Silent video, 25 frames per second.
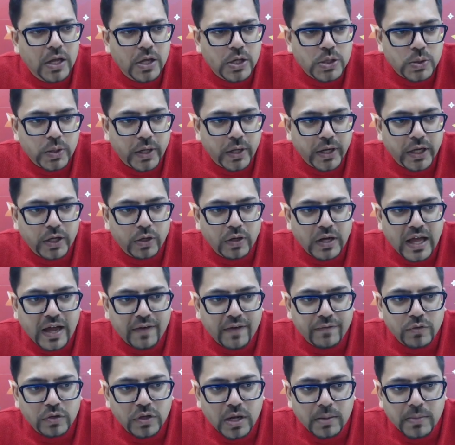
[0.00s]
So again, you'll
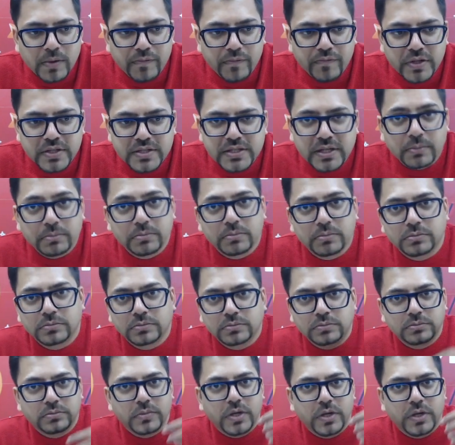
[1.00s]
have to come up with some